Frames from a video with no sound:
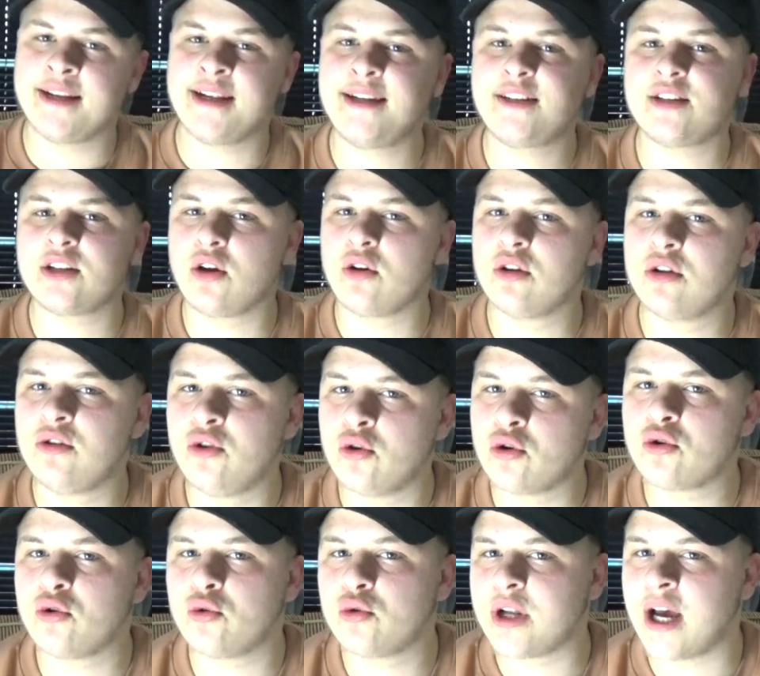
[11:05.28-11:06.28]
need to, like,
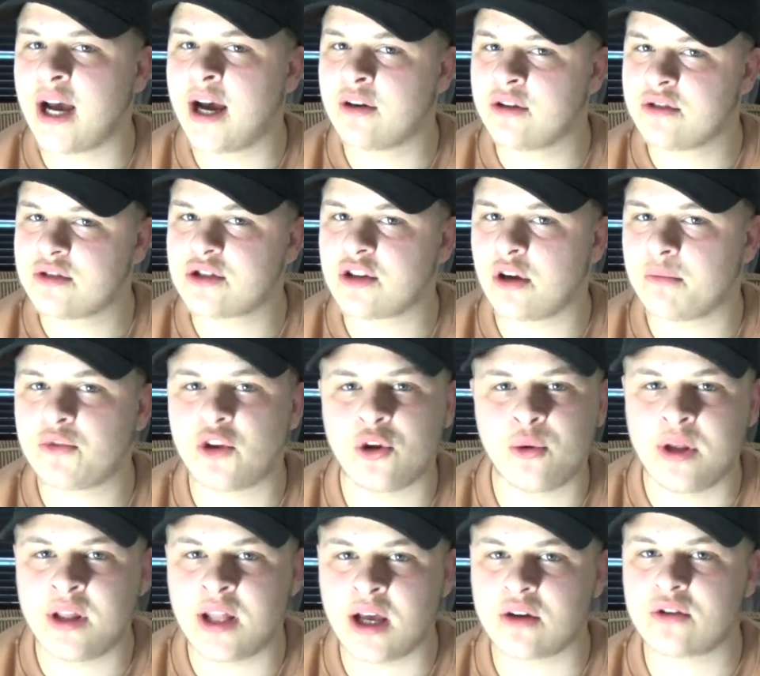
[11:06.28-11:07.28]
knuckle down and stop
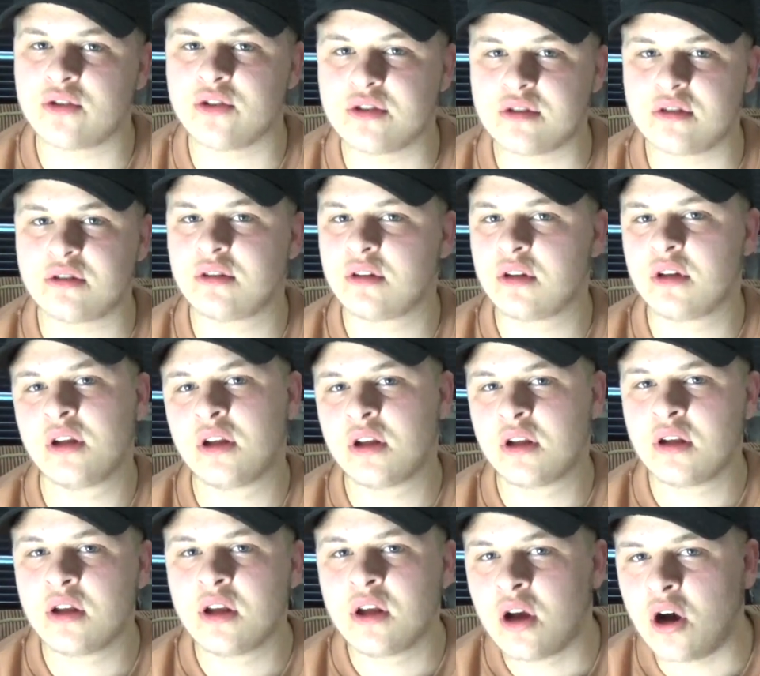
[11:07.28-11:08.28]
doing that, because
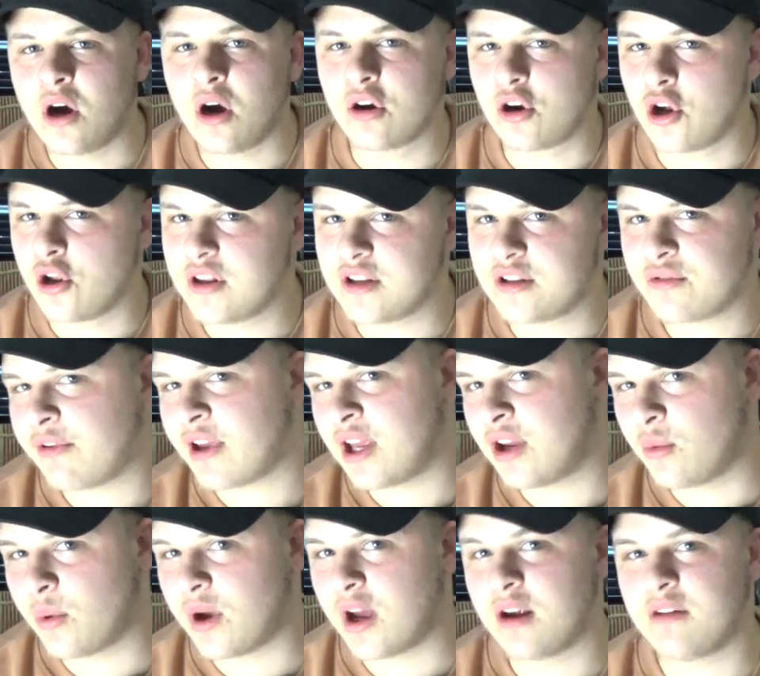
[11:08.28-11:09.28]
I've got this
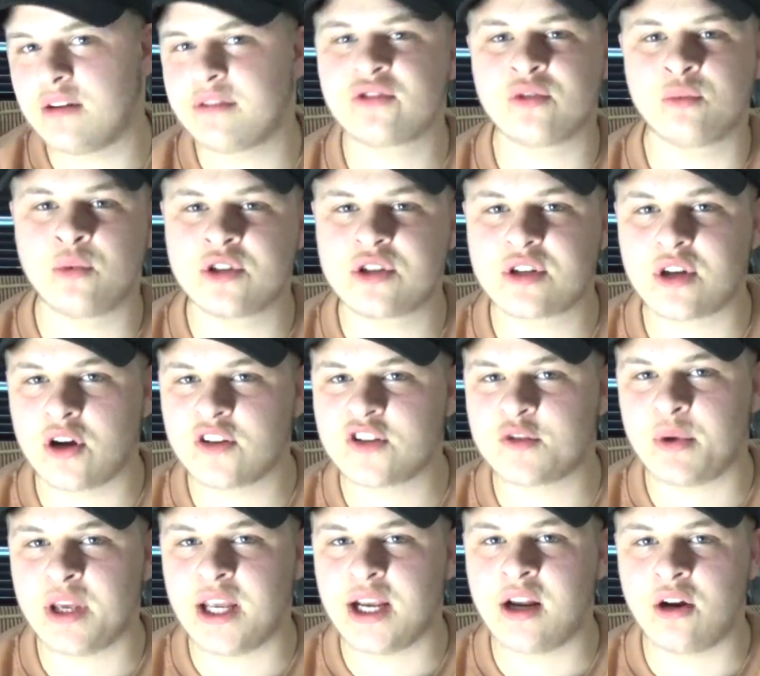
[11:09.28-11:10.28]
thing where if someone starts
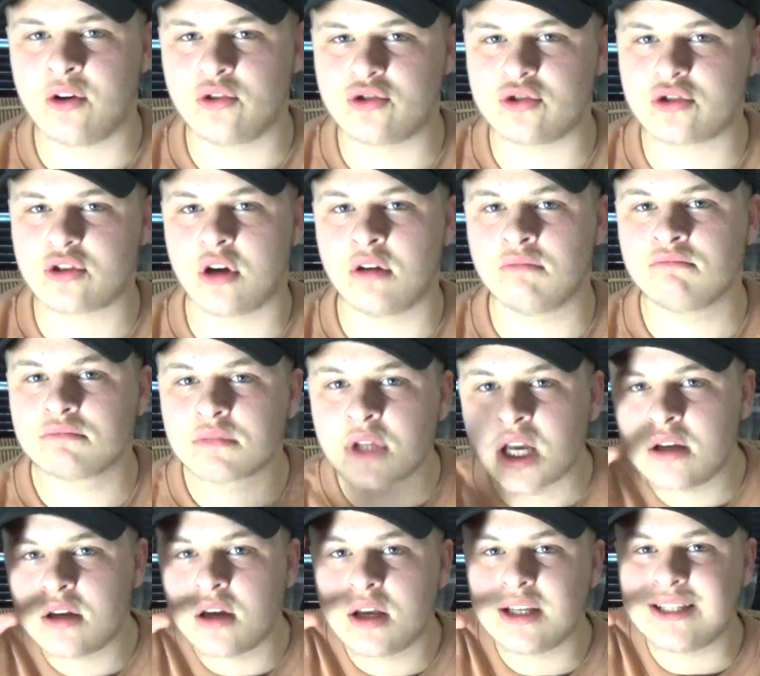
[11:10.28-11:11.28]
speaking, I'll just go,
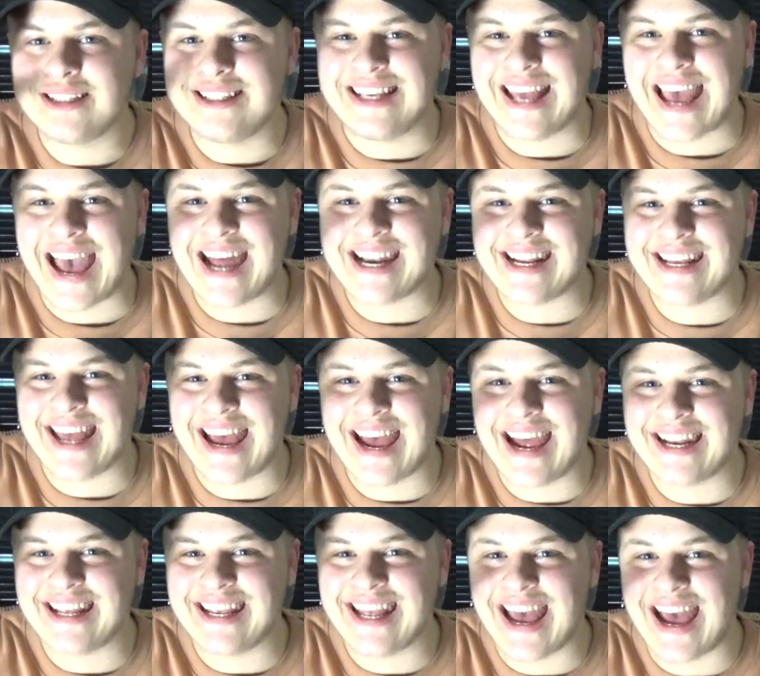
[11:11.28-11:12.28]
yada,
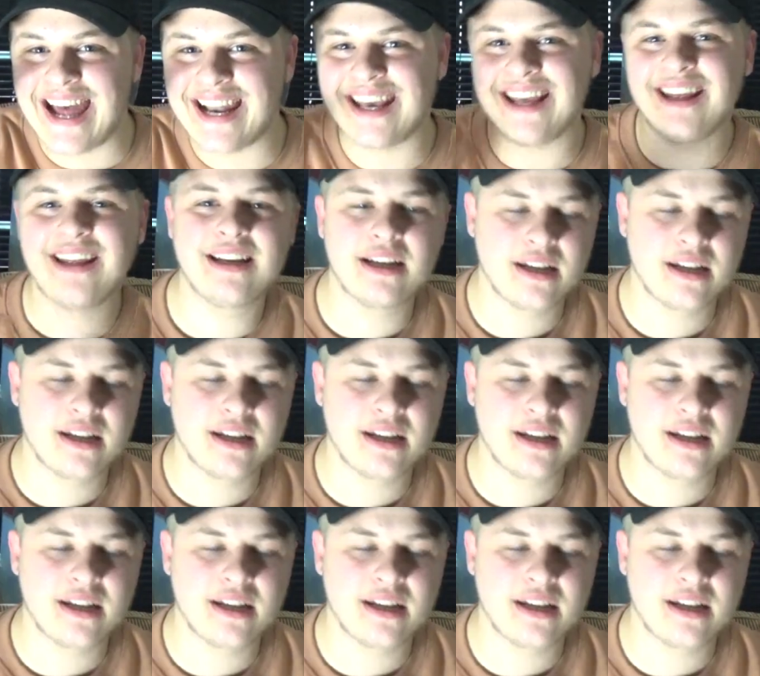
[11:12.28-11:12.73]
yada, yada.